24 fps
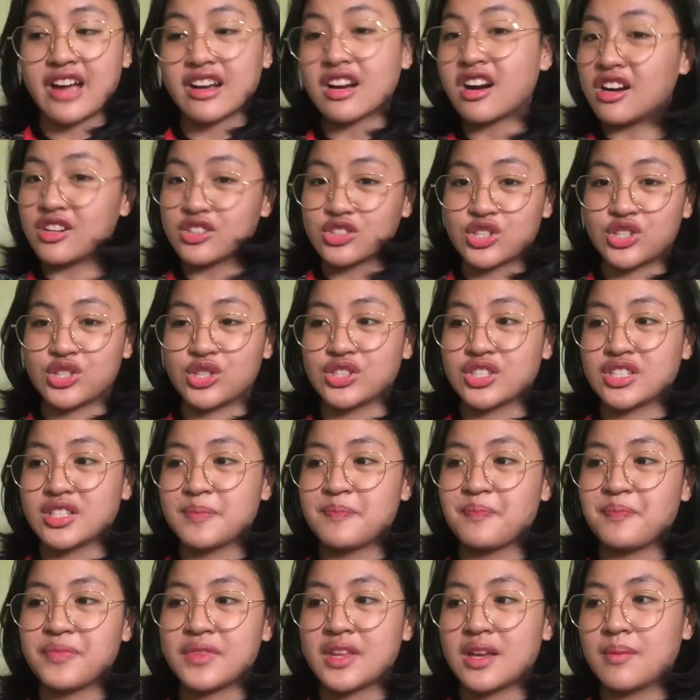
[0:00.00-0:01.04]
I can't choose.
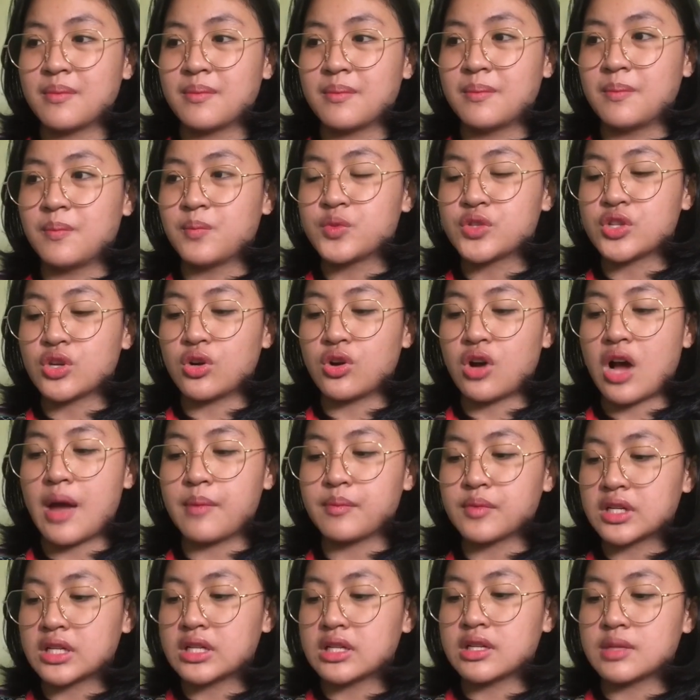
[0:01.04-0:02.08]
So
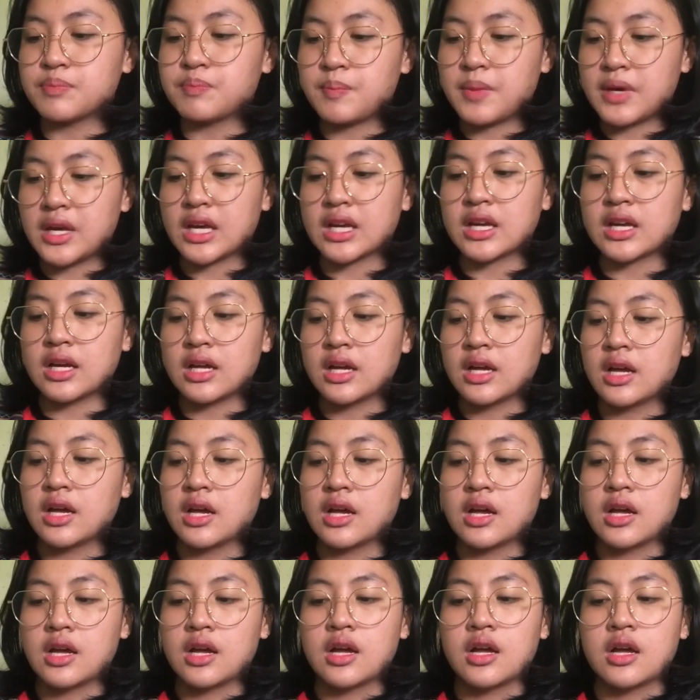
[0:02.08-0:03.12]
I'm gonna pick
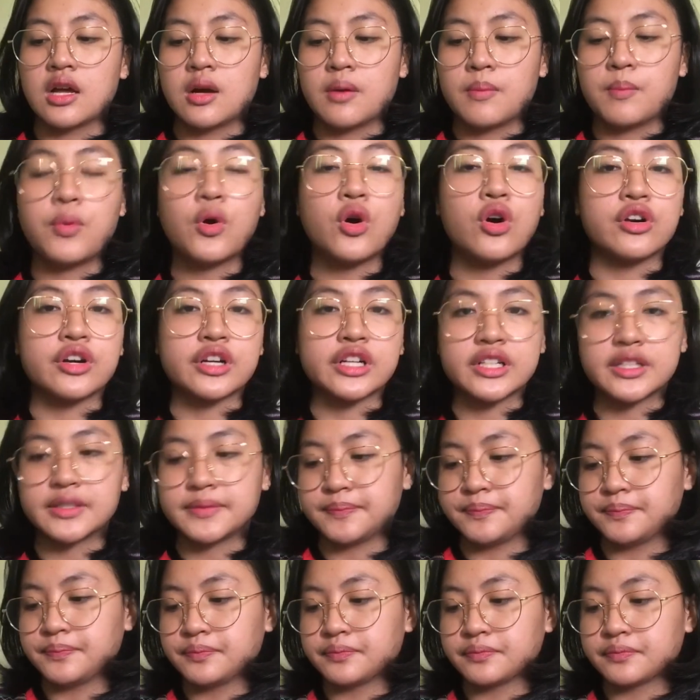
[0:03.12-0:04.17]
pork
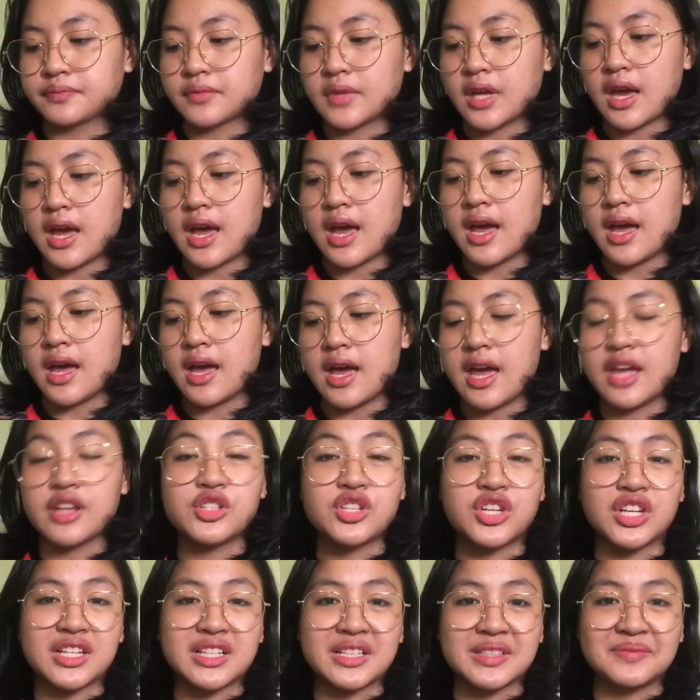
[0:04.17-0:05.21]
and
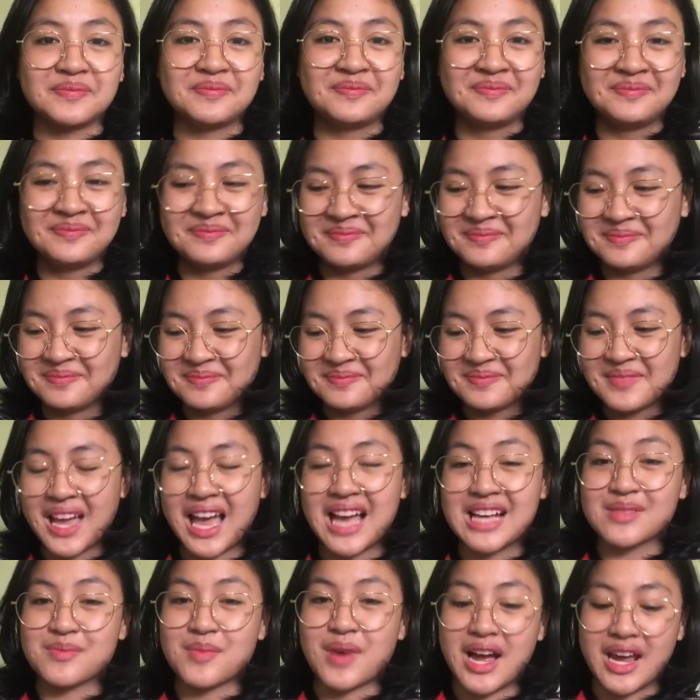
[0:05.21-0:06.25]
chicken
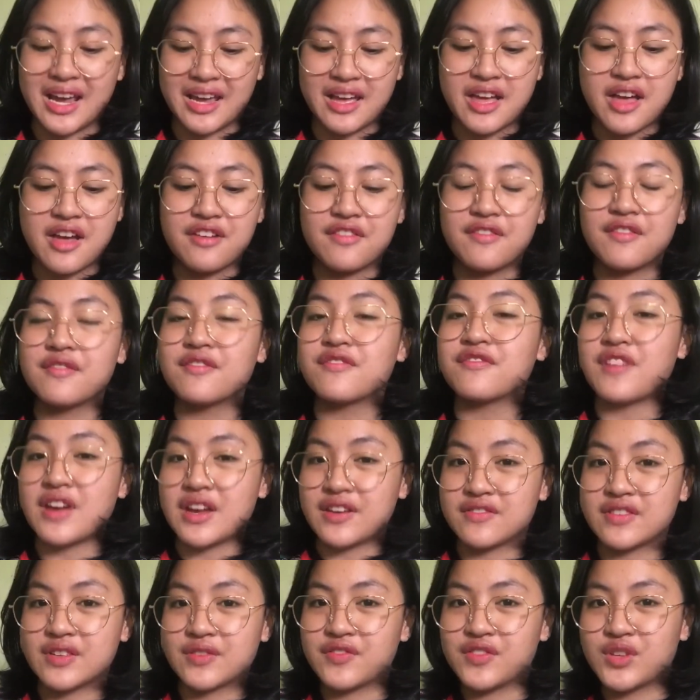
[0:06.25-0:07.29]
as my
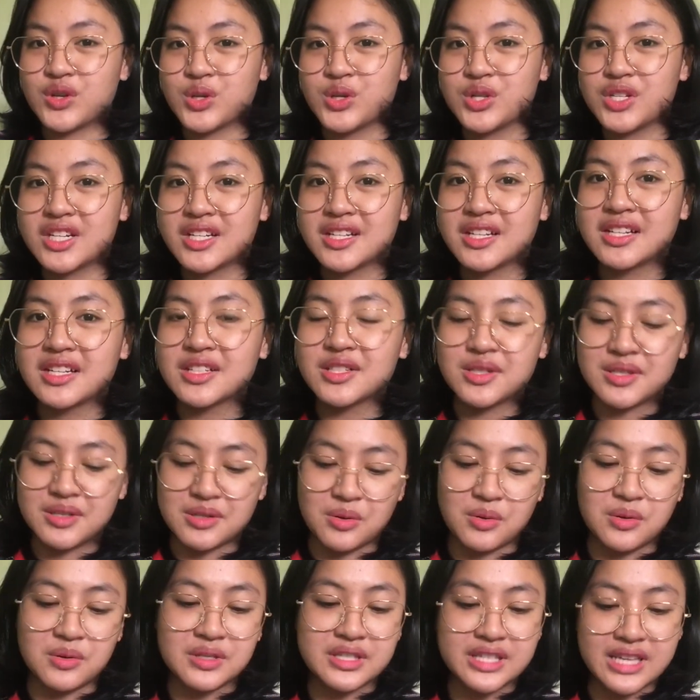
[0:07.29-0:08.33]
favorite food.
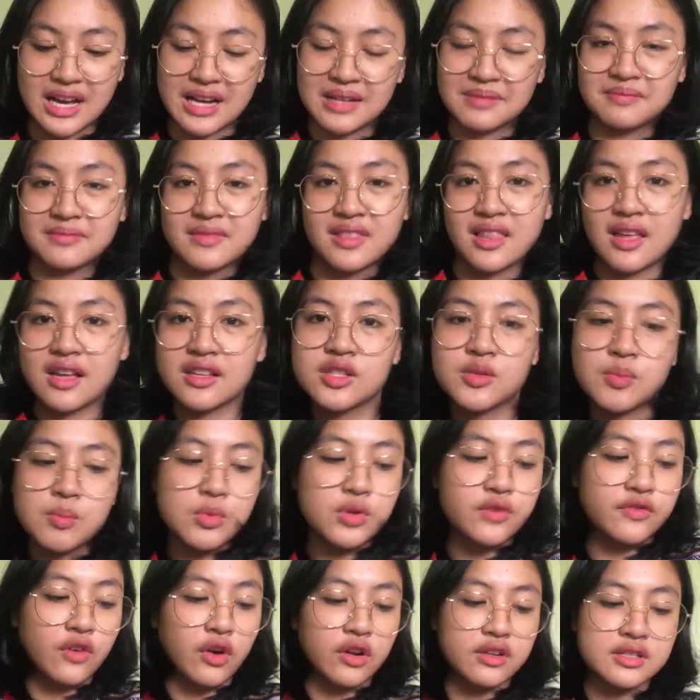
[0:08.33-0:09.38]
So yeah, let's
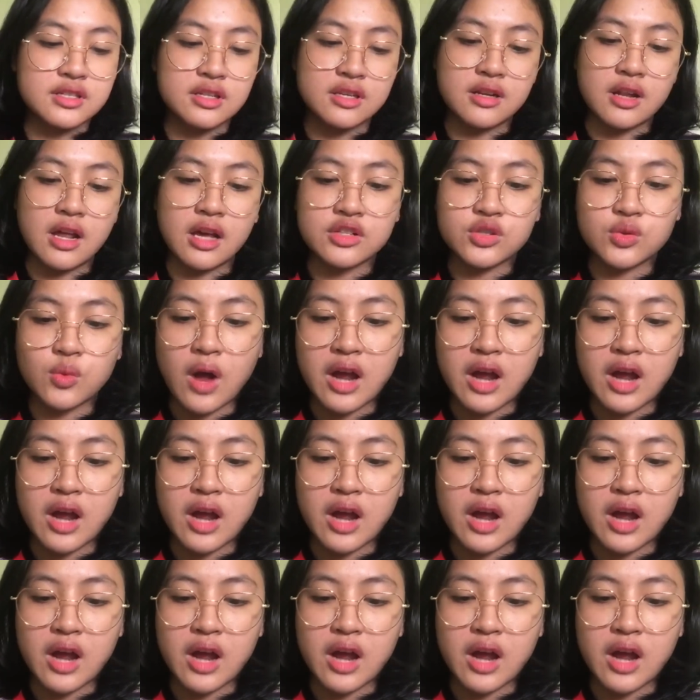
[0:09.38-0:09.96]
move on to the next